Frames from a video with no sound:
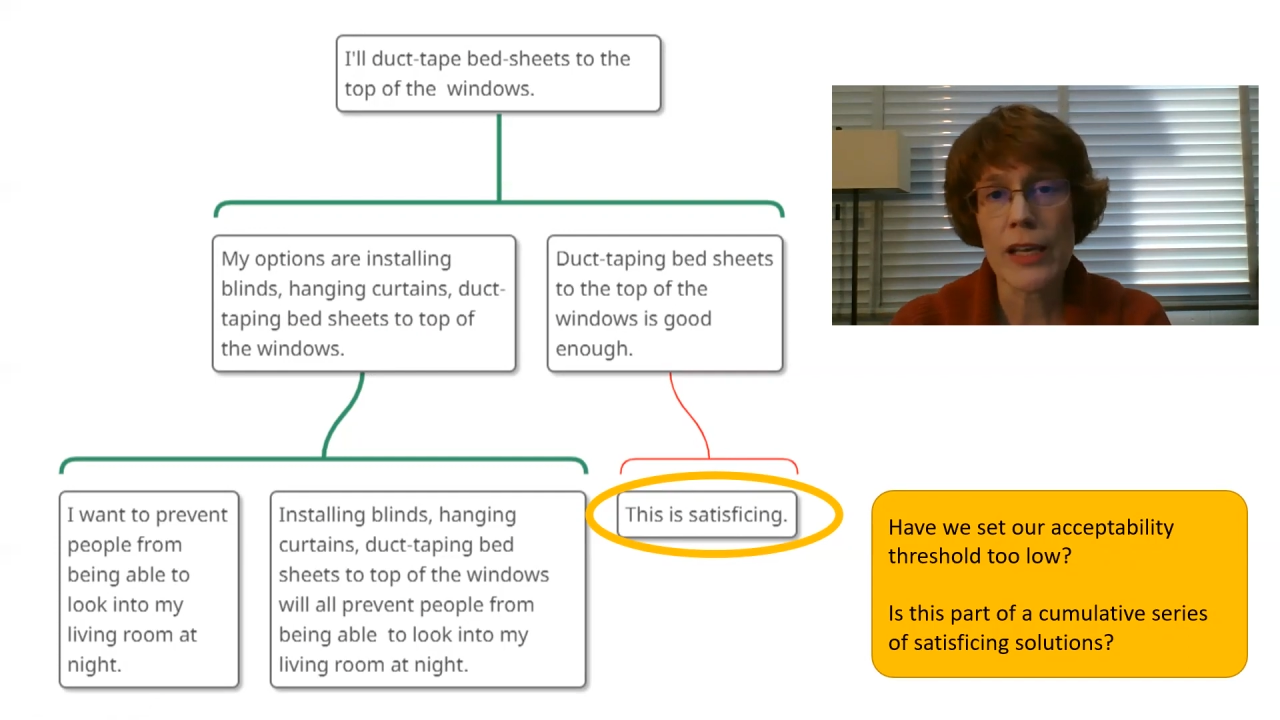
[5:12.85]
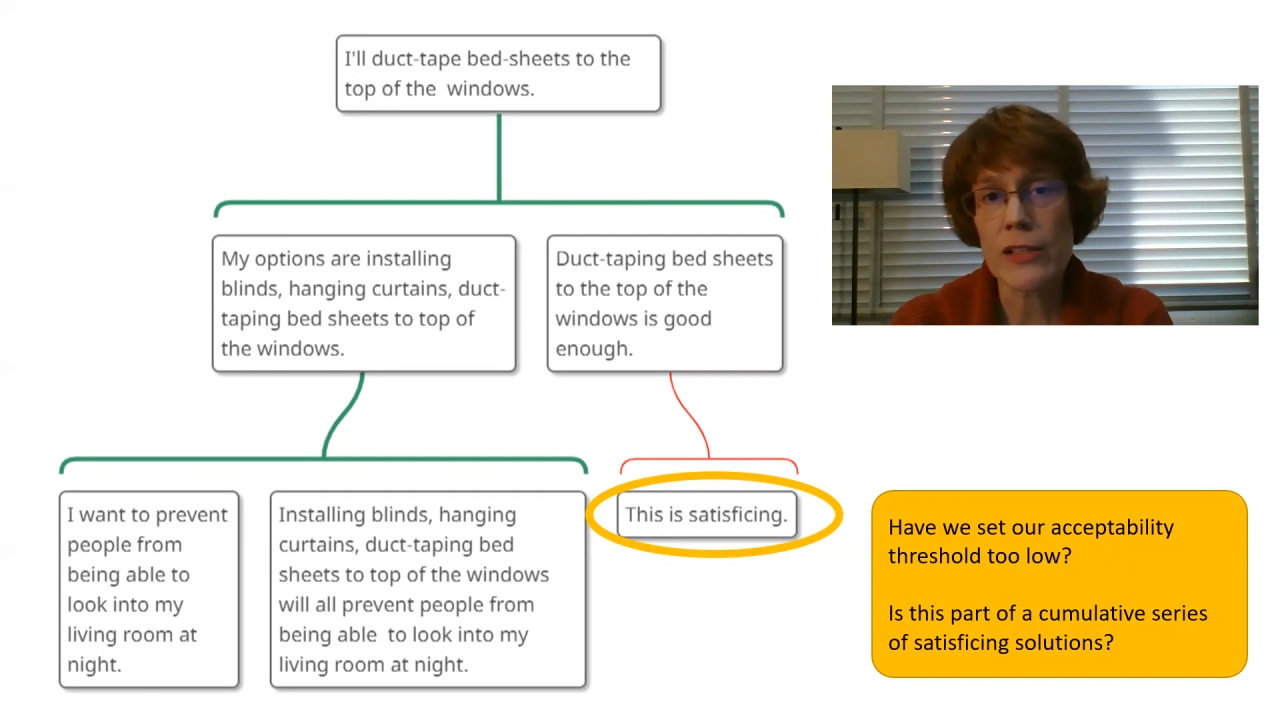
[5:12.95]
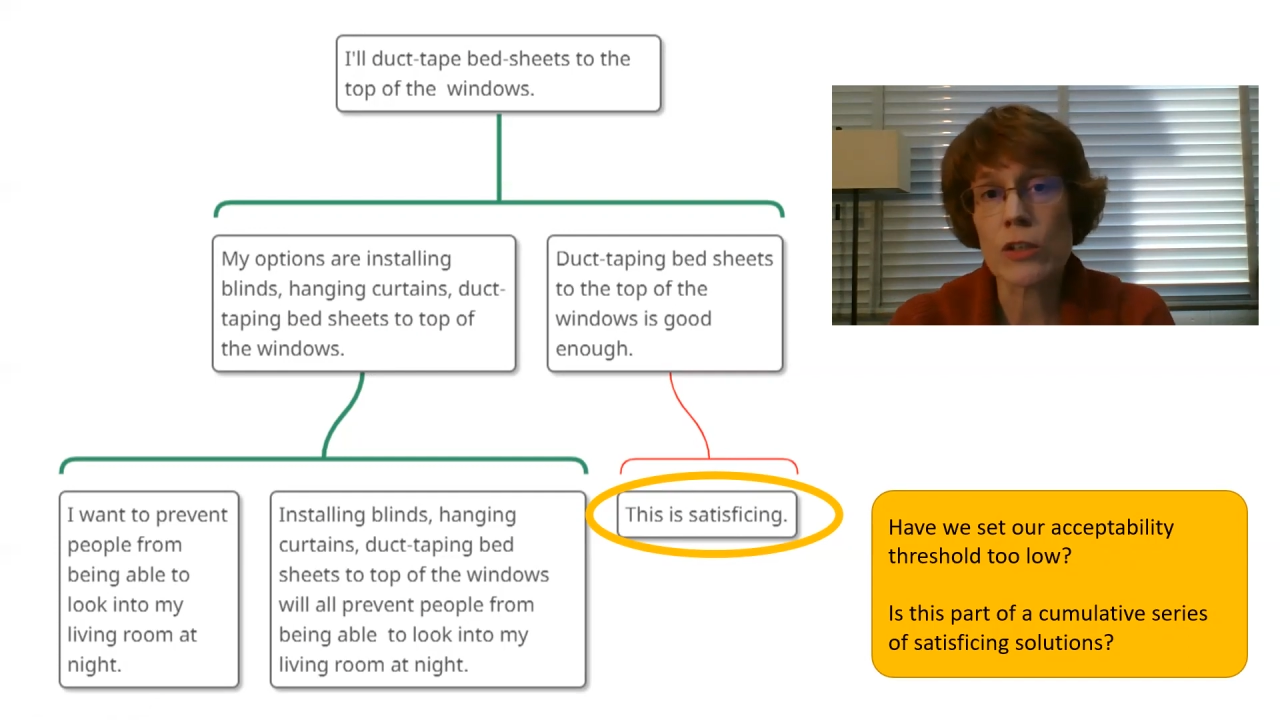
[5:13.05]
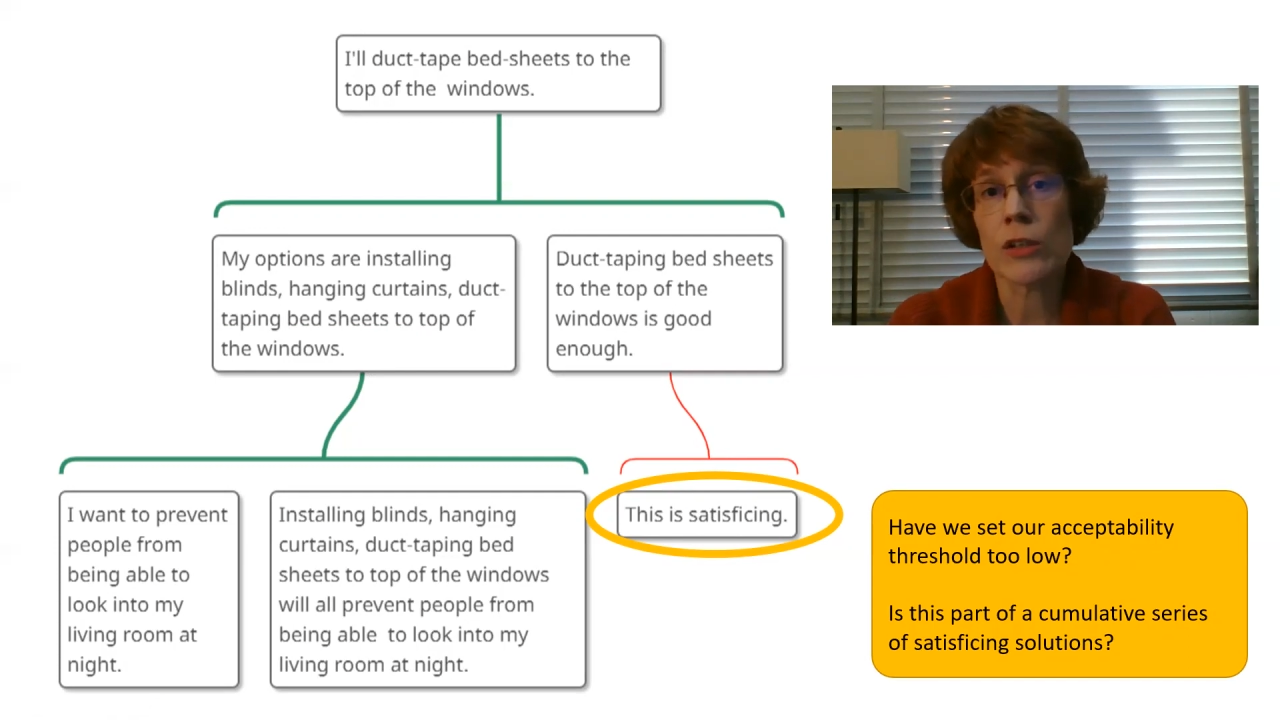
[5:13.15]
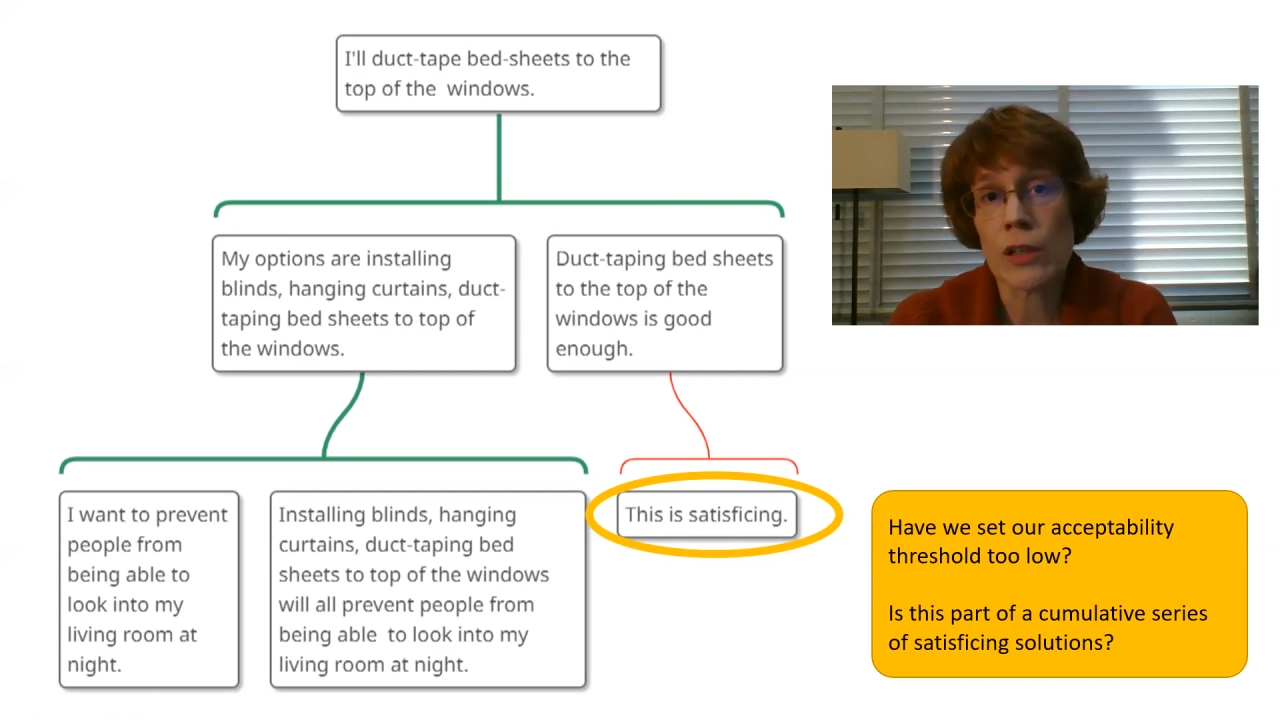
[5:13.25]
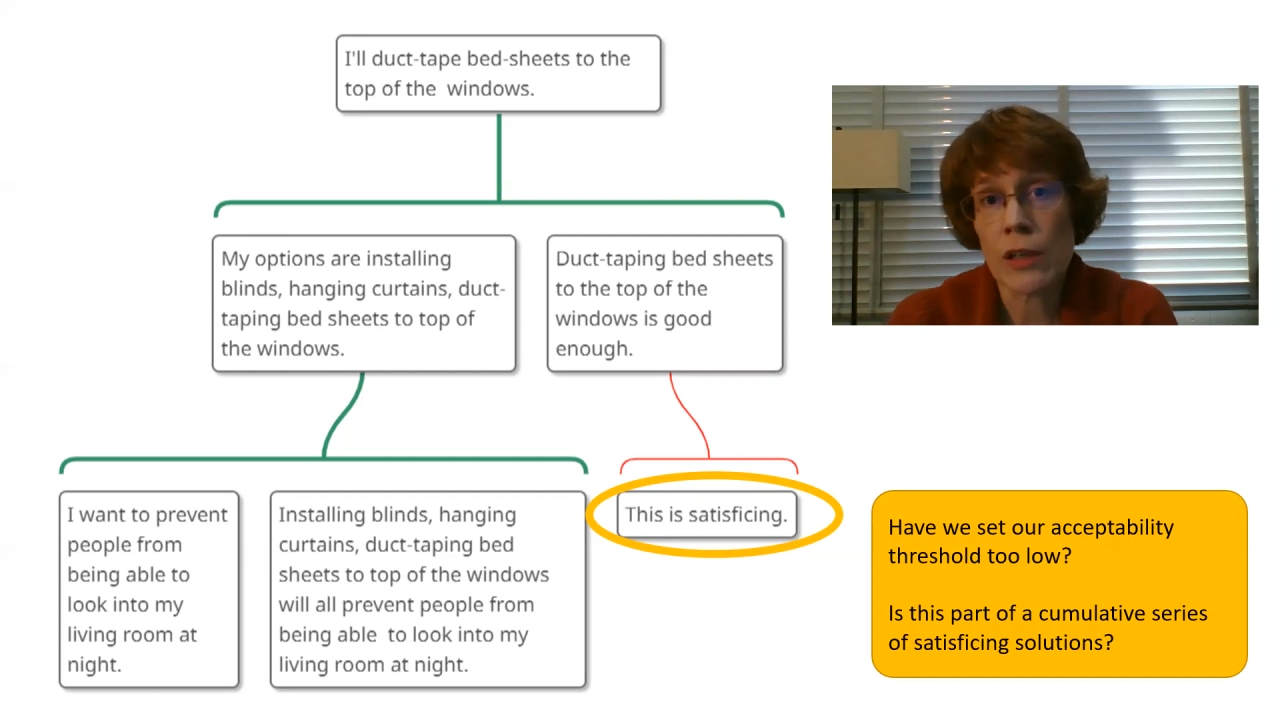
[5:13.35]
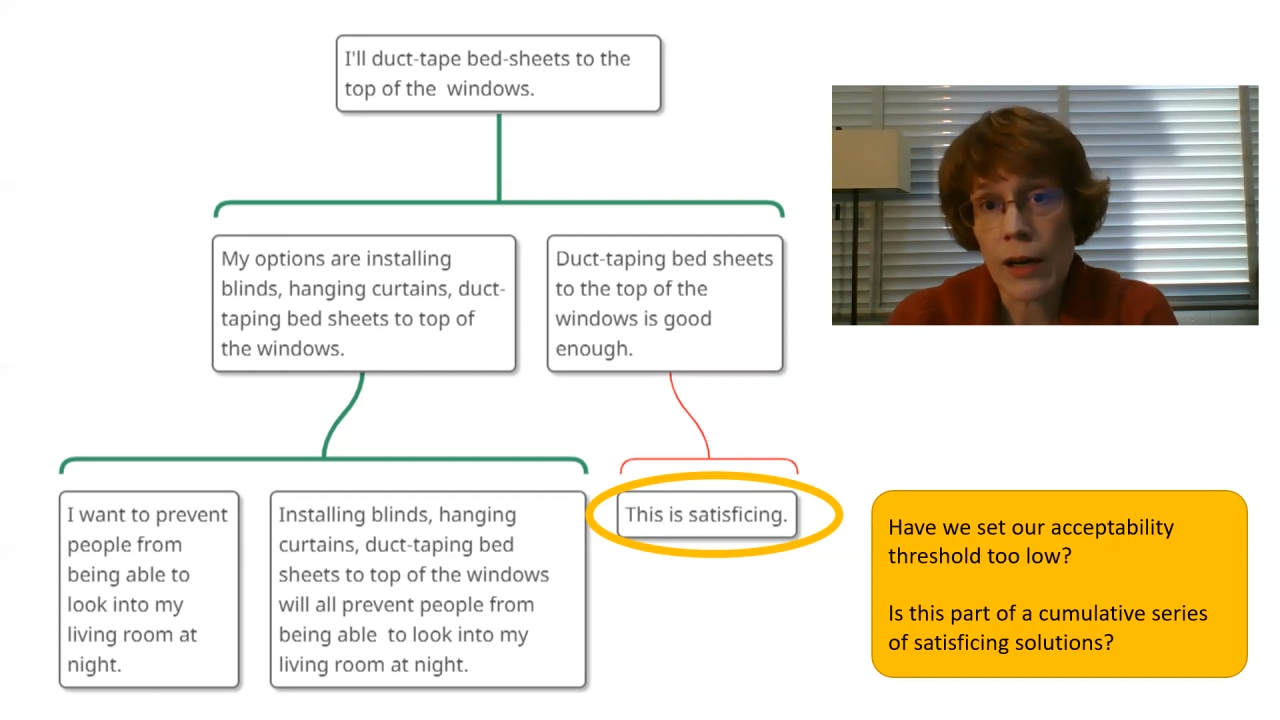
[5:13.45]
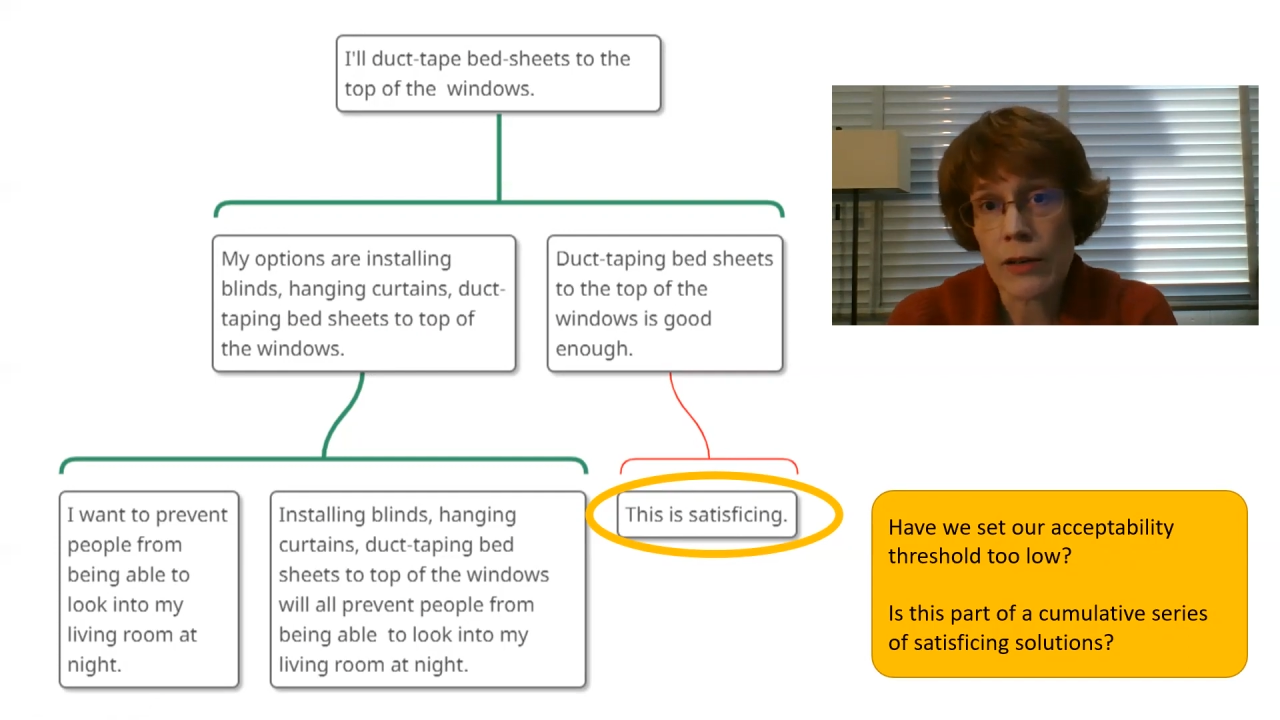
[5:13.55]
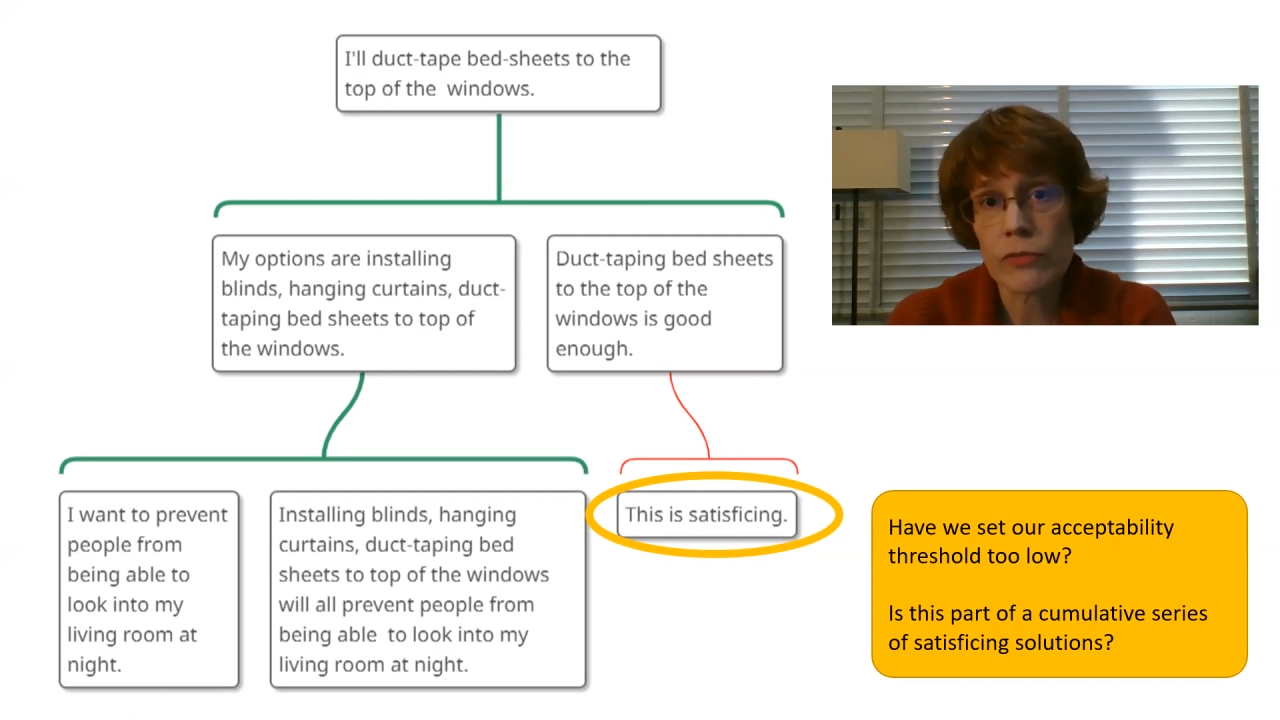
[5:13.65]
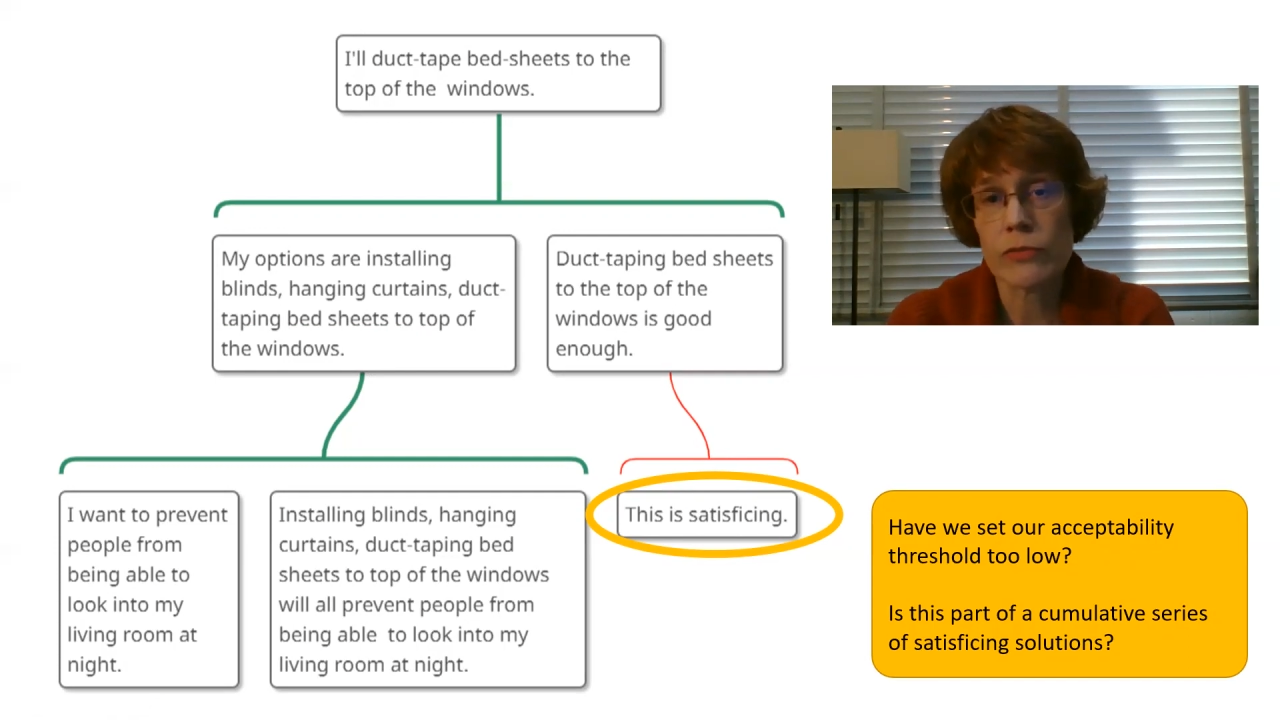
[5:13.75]
it's good
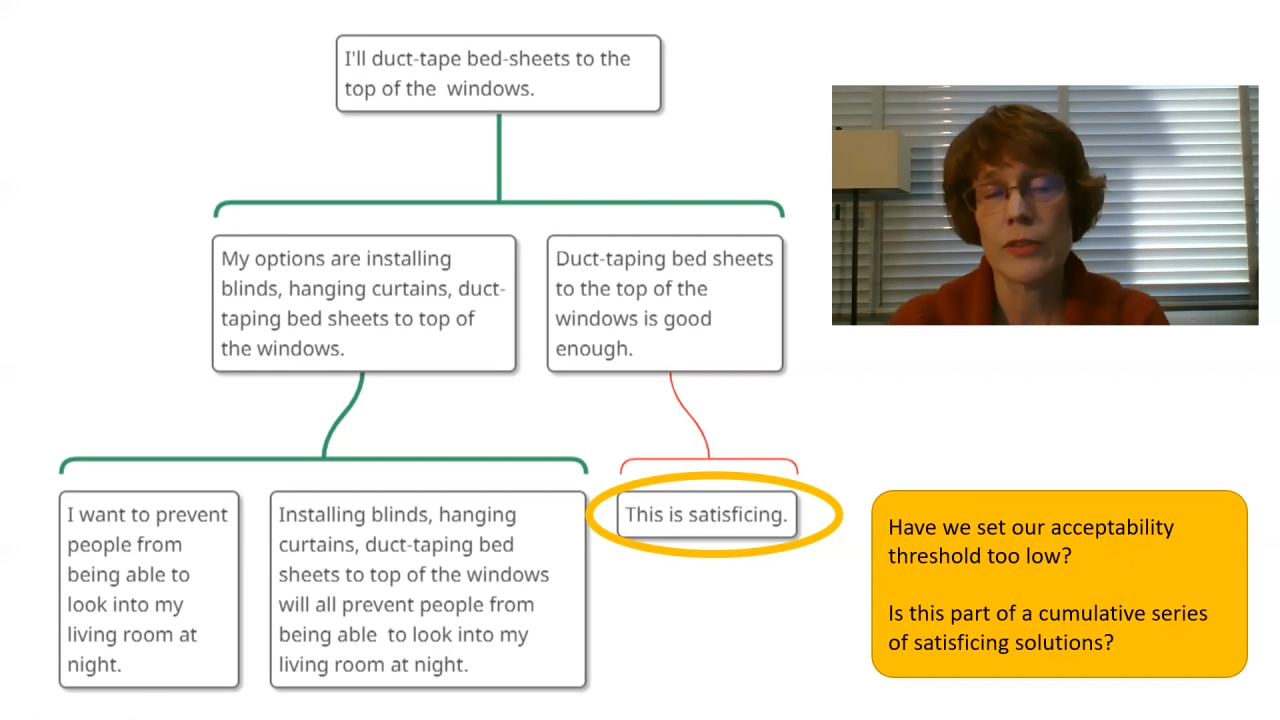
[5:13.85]
enough.